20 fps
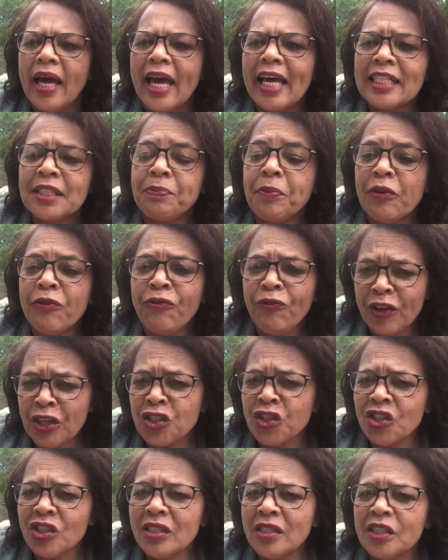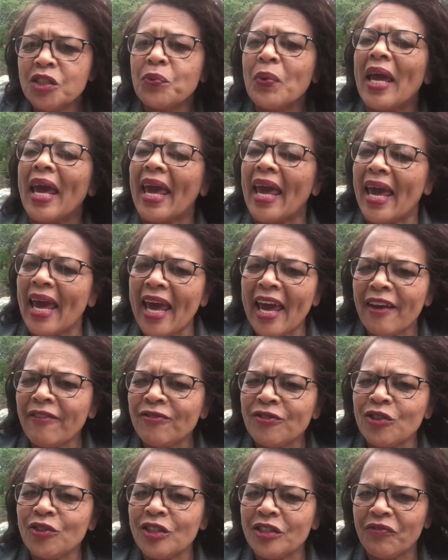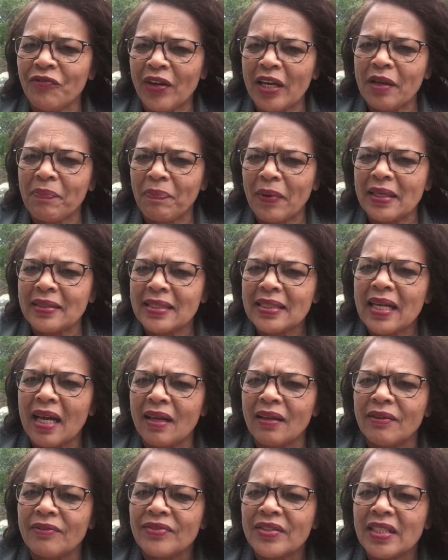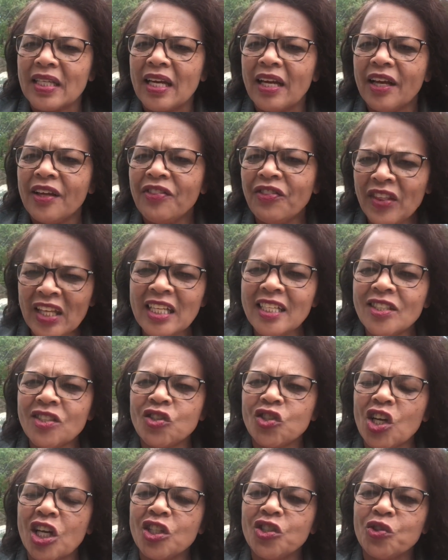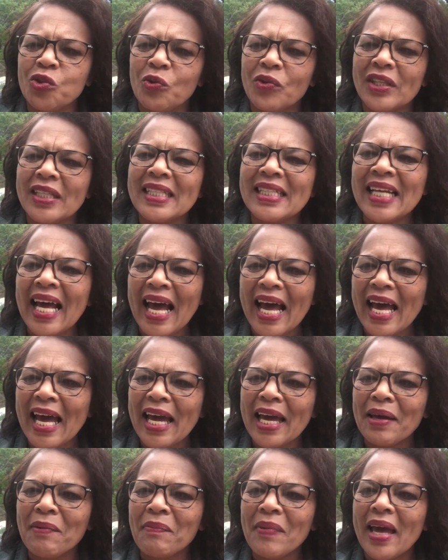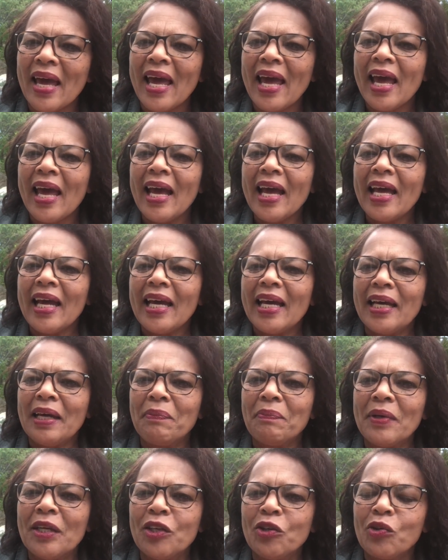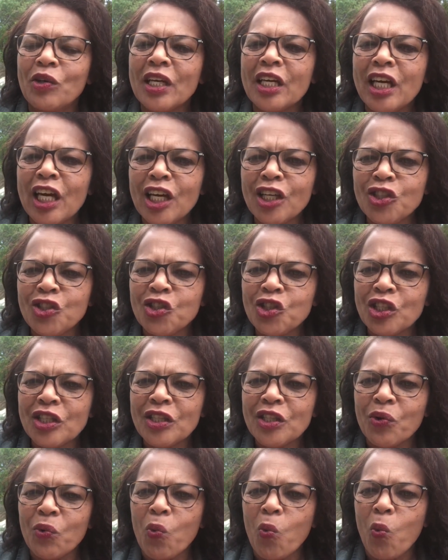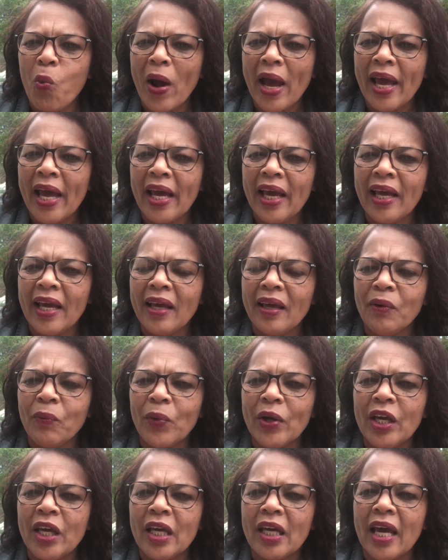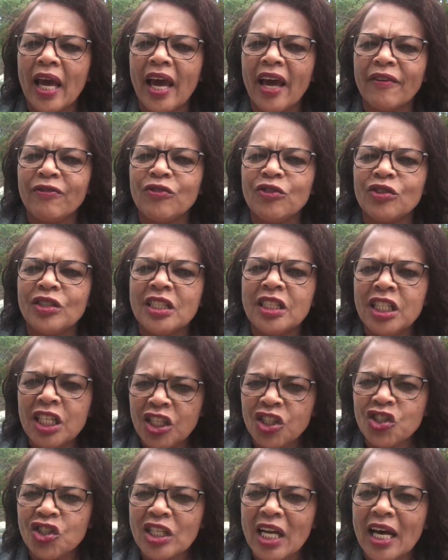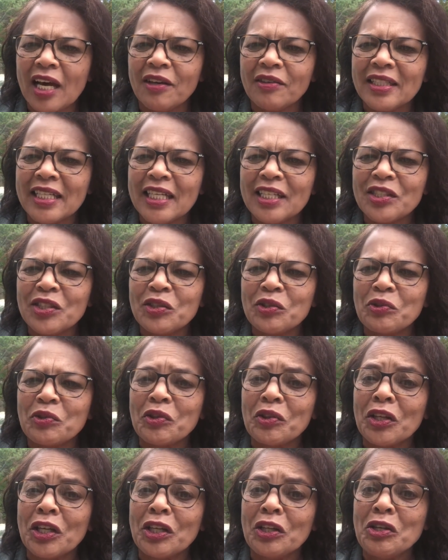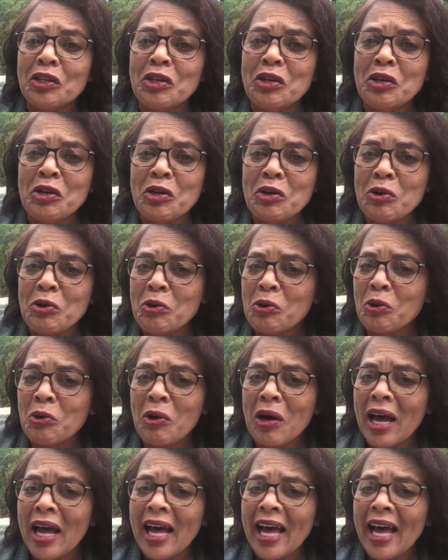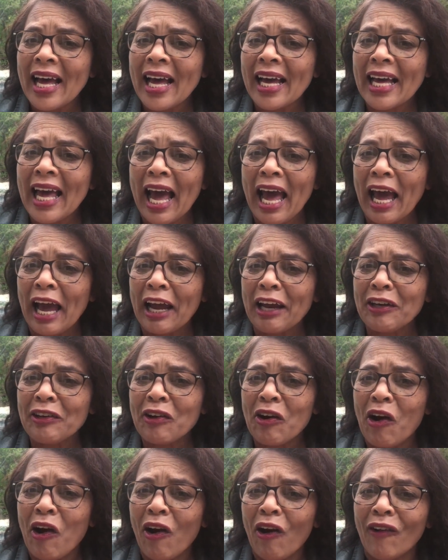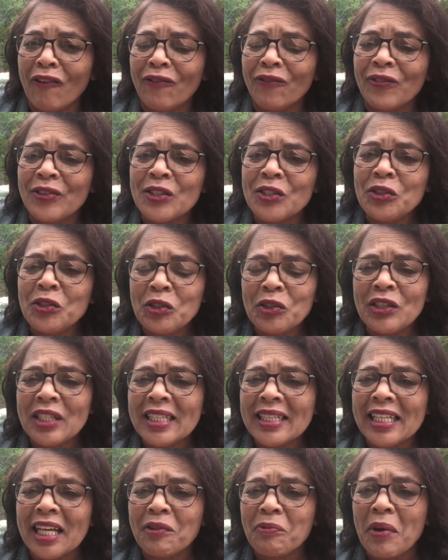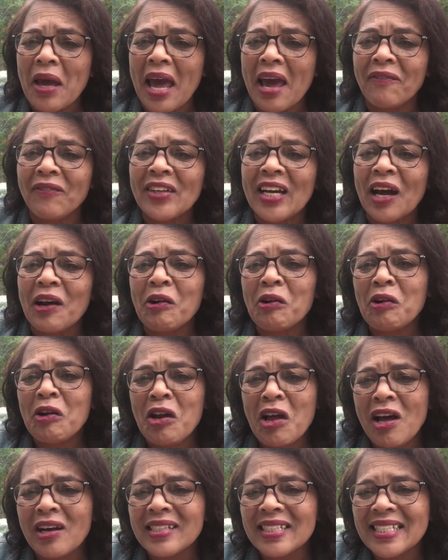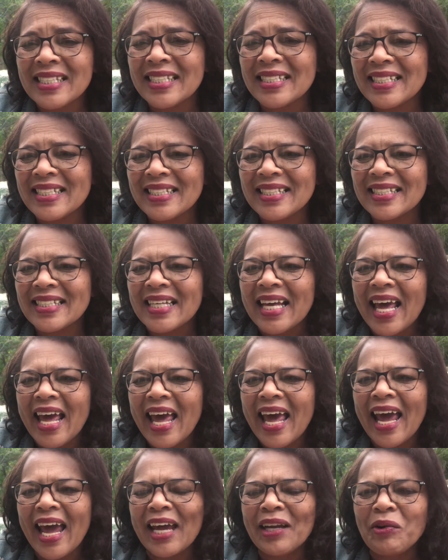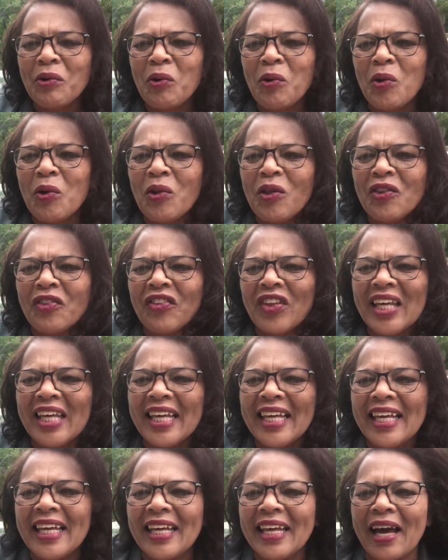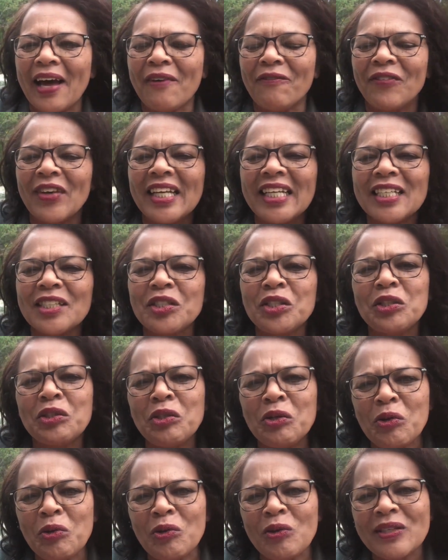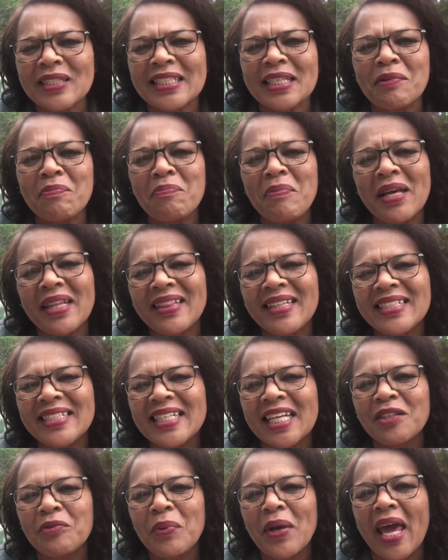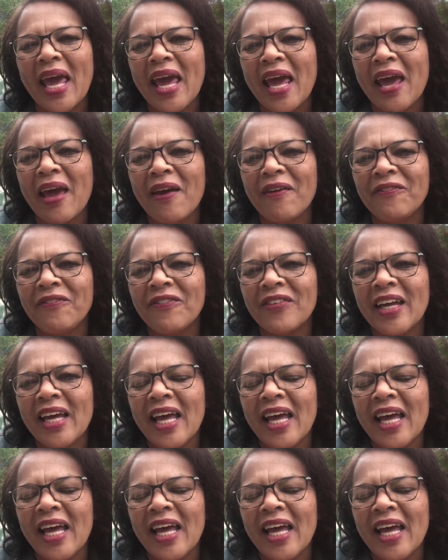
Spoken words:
As professionals, we have to develop ourselves. Things change all the time. Education, the way we have to teach nowadays to the new kind of student that we have in our classes, and all the various tools and methods that we have